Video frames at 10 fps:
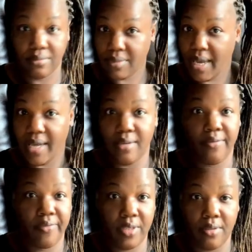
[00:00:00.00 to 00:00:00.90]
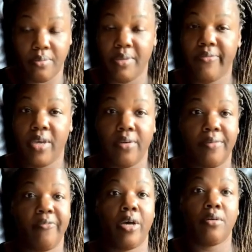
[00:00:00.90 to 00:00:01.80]
how you feel. Be very
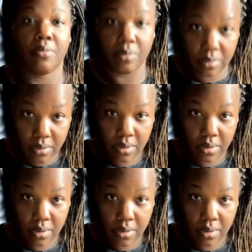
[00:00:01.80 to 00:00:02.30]
vulnerable.